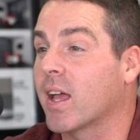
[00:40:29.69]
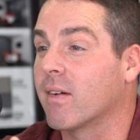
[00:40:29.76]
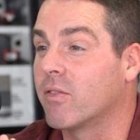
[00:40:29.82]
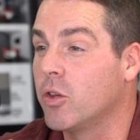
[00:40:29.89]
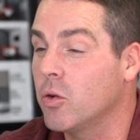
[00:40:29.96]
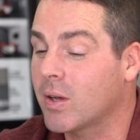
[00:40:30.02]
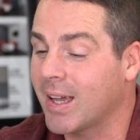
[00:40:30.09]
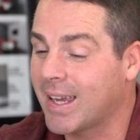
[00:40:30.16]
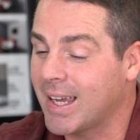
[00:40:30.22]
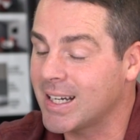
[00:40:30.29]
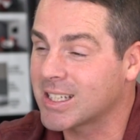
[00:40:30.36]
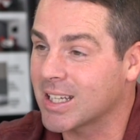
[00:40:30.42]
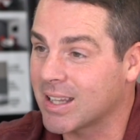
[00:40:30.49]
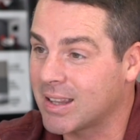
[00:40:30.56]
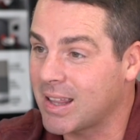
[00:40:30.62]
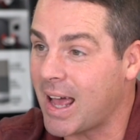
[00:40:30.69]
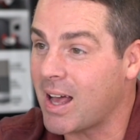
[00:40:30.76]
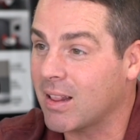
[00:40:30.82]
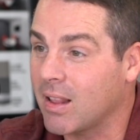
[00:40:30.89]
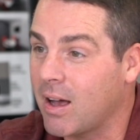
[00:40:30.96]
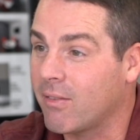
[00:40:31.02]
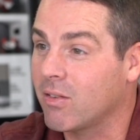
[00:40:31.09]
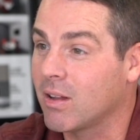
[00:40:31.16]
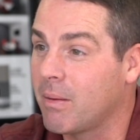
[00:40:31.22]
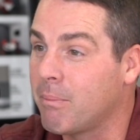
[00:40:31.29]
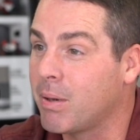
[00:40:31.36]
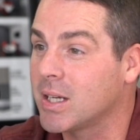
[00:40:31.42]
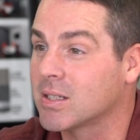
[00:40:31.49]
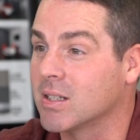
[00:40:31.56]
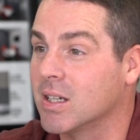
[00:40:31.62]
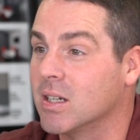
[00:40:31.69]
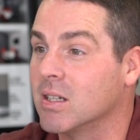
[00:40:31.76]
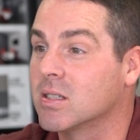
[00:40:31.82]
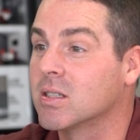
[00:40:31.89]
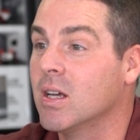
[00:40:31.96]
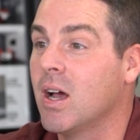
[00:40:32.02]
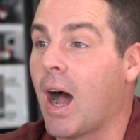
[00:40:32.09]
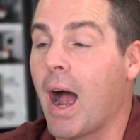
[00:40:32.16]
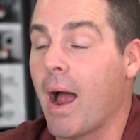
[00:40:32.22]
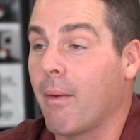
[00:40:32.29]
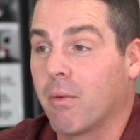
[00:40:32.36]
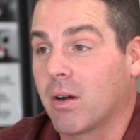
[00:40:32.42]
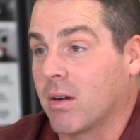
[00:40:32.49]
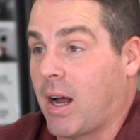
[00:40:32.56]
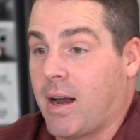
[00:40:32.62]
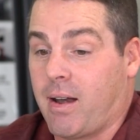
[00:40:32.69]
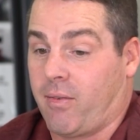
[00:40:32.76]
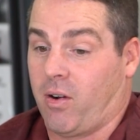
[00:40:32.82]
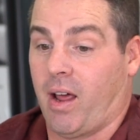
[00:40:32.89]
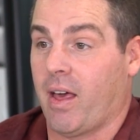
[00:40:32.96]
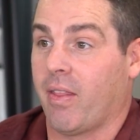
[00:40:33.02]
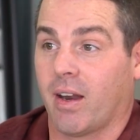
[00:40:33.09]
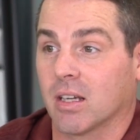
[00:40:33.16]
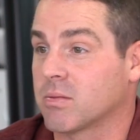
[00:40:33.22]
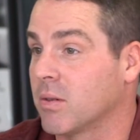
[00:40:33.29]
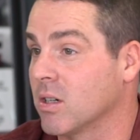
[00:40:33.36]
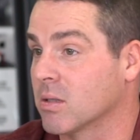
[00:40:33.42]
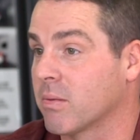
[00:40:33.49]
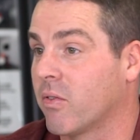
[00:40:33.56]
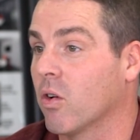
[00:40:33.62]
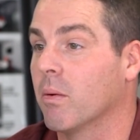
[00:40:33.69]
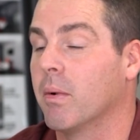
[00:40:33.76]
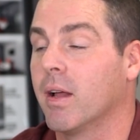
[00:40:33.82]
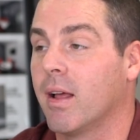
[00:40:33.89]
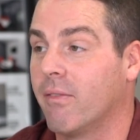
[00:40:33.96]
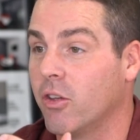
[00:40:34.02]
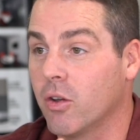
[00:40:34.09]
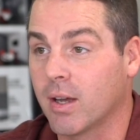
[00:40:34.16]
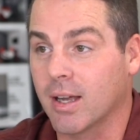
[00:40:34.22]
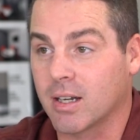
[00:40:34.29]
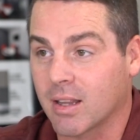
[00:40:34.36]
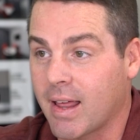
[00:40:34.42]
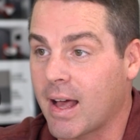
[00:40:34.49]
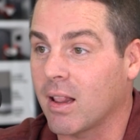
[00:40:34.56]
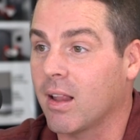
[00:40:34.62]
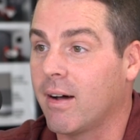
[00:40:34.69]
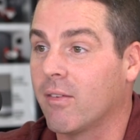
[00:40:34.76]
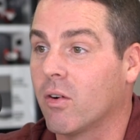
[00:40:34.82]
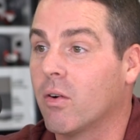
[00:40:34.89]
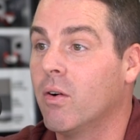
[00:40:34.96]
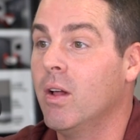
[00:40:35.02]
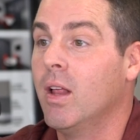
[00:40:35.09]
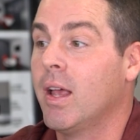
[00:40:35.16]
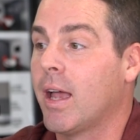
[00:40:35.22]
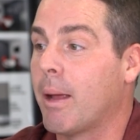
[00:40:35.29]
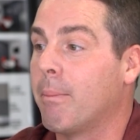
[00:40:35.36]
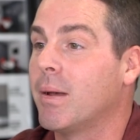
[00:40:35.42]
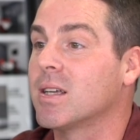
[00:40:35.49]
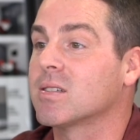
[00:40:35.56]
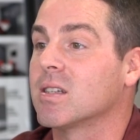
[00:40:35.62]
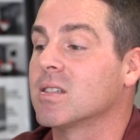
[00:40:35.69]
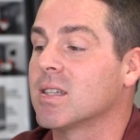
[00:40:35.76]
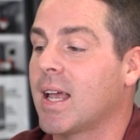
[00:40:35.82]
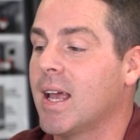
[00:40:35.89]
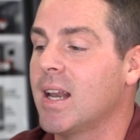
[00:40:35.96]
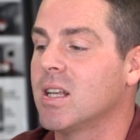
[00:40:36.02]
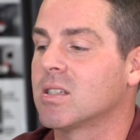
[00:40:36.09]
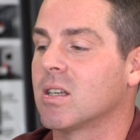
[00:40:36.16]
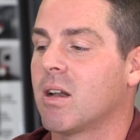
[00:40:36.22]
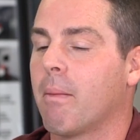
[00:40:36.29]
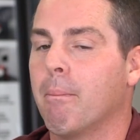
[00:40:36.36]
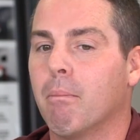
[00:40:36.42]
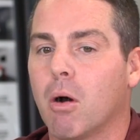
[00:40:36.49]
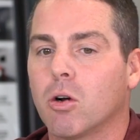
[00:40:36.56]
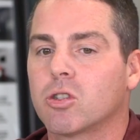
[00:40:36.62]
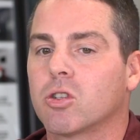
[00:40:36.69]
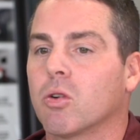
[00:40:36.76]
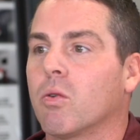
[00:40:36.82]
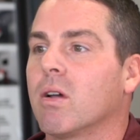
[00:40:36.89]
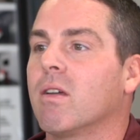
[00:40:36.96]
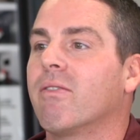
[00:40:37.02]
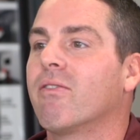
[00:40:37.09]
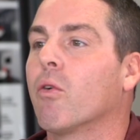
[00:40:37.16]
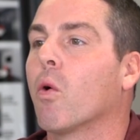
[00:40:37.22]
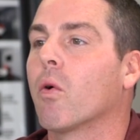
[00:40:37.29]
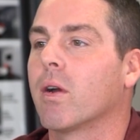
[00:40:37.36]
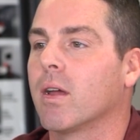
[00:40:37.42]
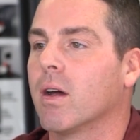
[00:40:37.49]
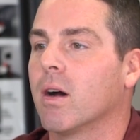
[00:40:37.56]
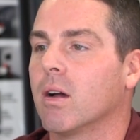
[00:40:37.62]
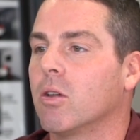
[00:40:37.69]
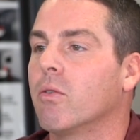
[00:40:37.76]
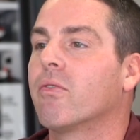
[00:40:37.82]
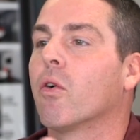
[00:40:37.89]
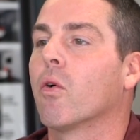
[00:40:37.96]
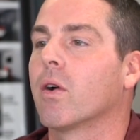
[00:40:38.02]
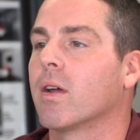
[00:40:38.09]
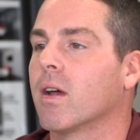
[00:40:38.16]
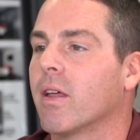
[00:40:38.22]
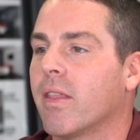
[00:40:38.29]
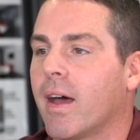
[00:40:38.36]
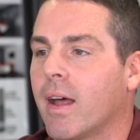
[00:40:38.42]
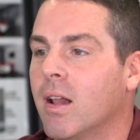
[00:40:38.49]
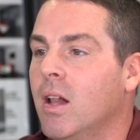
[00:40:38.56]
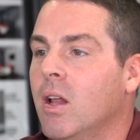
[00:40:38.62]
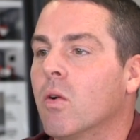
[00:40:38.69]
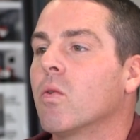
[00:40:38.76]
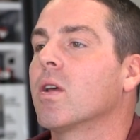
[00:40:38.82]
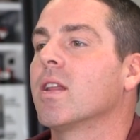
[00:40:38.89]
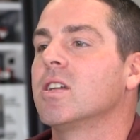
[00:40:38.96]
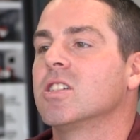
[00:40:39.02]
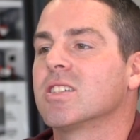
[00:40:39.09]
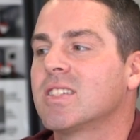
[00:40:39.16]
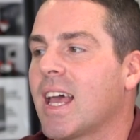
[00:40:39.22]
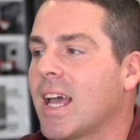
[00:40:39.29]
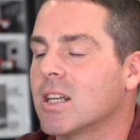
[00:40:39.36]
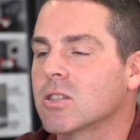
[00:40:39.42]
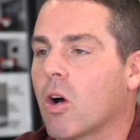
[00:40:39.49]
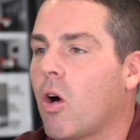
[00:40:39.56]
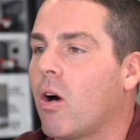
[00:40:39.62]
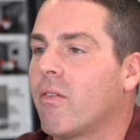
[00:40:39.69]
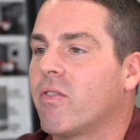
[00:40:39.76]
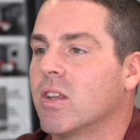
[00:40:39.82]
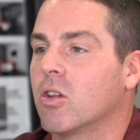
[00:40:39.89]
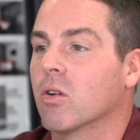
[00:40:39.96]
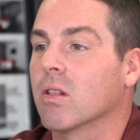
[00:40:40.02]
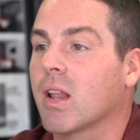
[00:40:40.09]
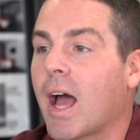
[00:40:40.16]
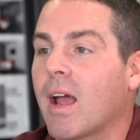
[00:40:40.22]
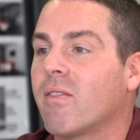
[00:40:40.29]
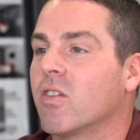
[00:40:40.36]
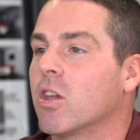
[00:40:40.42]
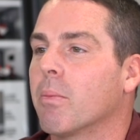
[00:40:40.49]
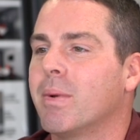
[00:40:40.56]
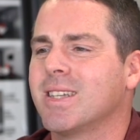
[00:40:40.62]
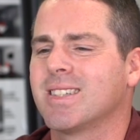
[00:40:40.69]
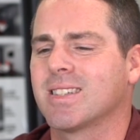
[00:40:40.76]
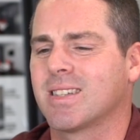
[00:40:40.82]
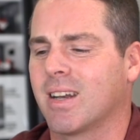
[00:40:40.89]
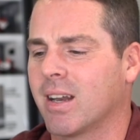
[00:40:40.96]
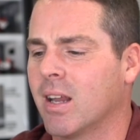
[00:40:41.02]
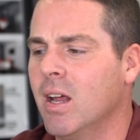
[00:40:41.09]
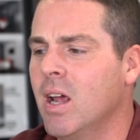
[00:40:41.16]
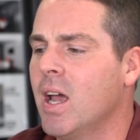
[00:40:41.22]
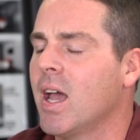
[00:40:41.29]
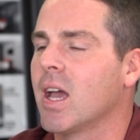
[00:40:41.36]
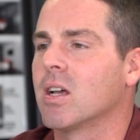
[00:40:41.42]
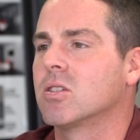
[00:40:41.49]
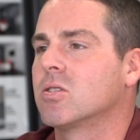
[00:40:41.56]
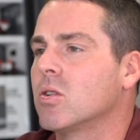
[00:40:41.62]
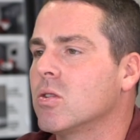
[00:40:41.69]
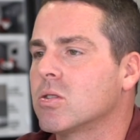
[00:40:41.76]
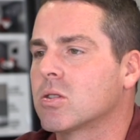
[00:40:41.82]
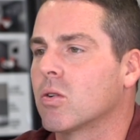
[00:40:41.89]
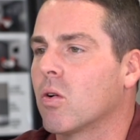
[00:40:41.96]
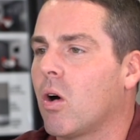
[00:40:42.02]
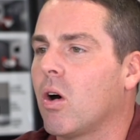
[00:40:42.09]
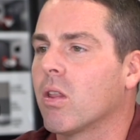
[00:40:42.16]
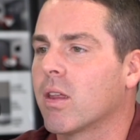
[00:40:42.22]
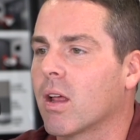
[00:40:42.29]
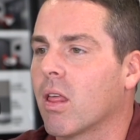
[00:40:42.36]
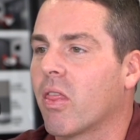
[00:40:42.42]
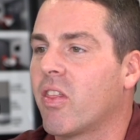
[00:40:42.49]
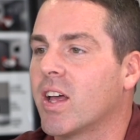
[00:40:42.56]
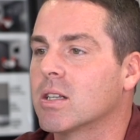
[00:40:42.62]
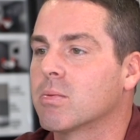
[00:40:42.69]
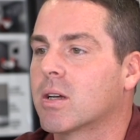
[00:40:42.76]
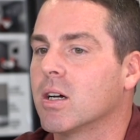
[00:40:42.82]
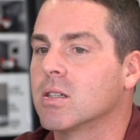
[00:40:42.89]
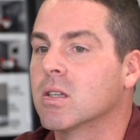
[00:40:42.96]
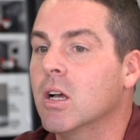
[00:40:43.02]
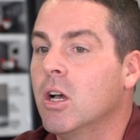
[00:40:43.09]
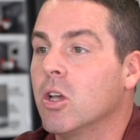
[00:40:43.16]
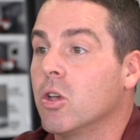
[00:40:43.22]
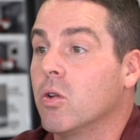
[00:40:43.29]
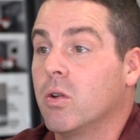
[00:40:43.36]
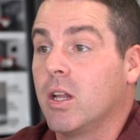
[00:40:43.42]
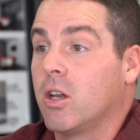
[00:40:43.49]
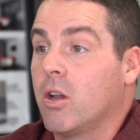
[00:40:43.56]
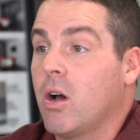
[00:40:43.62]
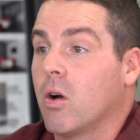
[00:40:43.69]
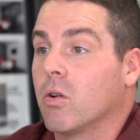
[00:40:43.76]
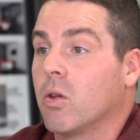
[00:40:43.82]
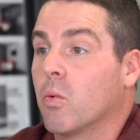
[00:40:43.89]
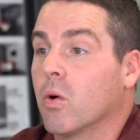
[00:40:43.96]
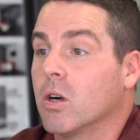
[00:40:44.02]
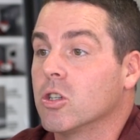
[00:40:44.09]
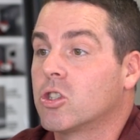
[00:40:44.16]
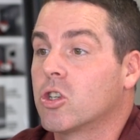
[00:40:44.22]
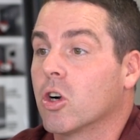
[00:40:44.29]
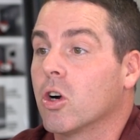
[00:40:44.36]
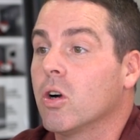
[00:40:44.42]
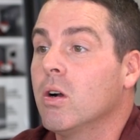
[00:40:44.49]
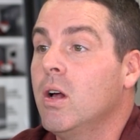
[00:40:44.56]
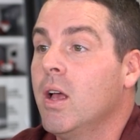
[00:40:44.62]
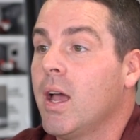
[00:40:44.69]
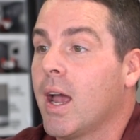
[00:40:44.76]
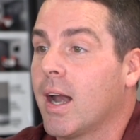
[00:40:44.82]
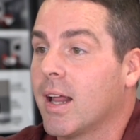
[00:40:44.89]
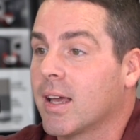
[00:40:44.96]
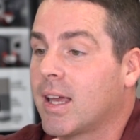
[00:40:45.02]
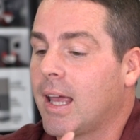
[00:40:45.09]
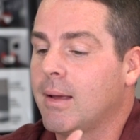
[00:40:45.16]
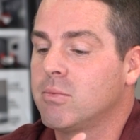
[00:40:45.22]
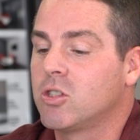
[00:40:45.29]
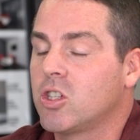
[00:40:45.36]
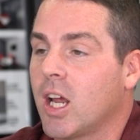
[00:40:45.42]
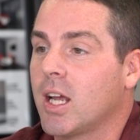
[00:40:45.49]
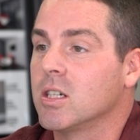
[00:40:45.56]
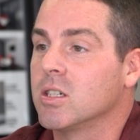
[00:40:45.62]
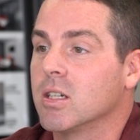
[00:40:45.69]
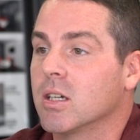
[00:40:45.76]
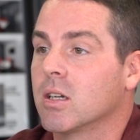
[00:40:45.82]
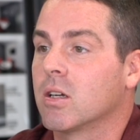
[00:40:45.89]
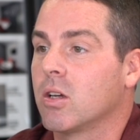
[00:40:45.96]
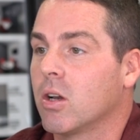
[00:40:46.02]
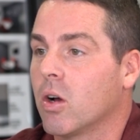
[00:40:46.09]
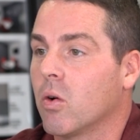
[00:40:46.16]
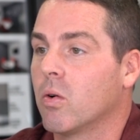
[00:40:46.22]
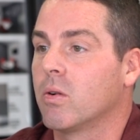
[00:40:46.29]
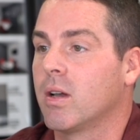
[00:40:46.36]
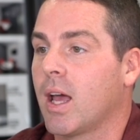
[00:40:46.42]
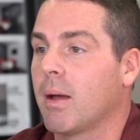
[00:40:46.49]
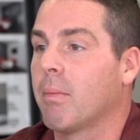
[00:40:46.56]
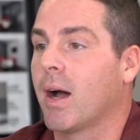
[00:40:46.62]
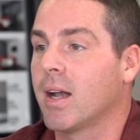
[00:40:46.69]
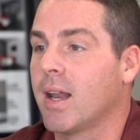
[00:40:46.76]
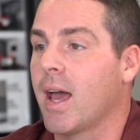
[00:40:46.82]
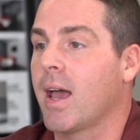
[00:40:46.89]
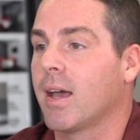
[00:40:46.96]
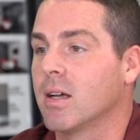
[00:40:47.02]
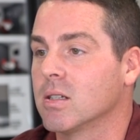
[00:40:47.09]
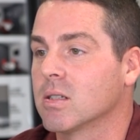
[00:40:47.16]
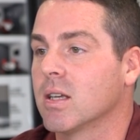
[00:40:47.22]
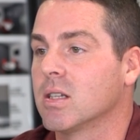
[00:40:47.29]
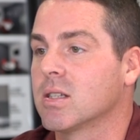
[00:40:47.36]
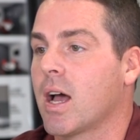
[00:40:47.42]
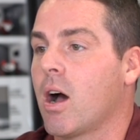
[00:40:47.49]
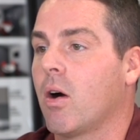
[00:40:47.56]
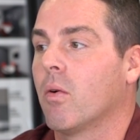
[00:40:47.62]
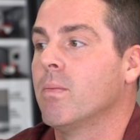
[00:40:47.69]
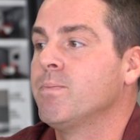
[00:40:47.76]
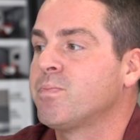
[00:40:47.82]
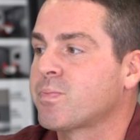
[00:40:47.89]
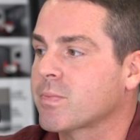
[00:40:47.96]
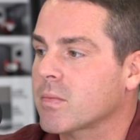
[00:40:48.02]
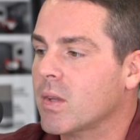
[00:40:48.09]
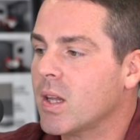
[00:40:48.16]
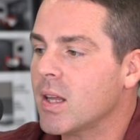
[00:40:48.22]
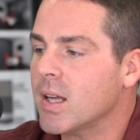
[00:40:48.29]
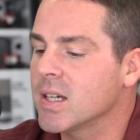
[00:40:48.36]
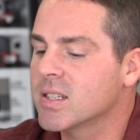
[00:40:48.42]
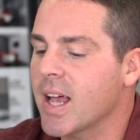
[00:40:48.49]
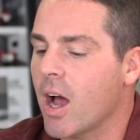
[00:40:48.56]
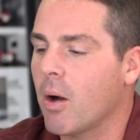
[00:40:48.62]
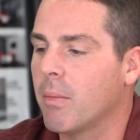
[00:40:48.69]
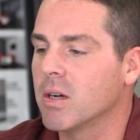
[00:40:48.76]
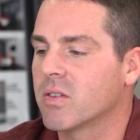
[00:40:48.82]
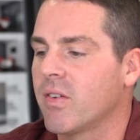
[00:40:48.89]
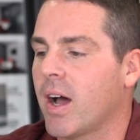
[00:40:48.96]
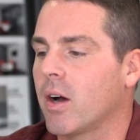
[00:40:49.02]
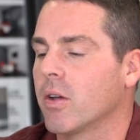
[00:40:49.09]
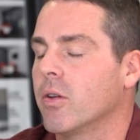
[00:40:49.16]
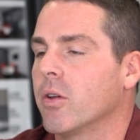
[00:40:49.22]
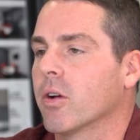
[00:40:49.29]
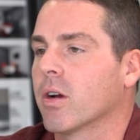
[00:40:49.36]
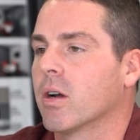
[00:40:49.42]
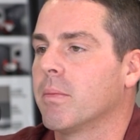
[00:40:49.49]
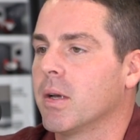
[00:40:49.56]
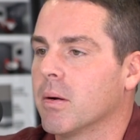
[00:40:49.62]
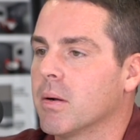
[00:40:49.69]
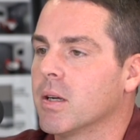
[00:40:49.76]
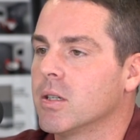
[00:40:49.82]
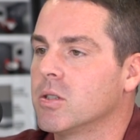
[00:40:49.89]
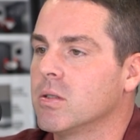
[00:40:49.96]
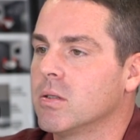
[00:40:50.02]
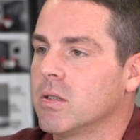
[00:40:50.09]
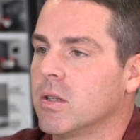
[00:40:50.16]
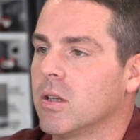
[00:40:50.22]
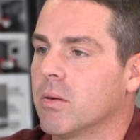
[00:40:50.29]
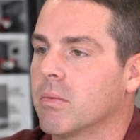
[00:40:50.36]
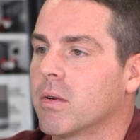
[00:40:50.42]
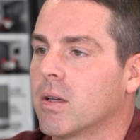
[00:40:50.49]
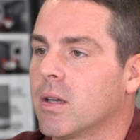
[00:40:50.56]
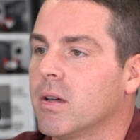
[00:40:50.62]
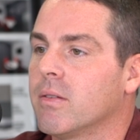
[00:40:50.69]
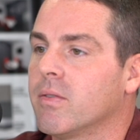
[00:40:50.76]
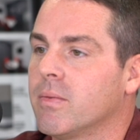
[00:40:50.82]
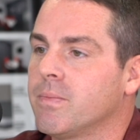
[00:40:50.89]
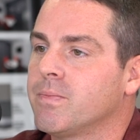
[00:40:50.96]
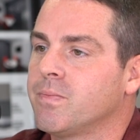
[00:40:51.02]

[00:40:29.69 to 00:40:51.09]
If you can get to that level in business, I never had that experience before, but if you can get to that level in business, it is an emotional euphoria that really just takes off in your life and your business, and it exudes through all the other things because you didn't know, you weren't sure, and it keeps changing, day by day is how much value you're going to be able to give.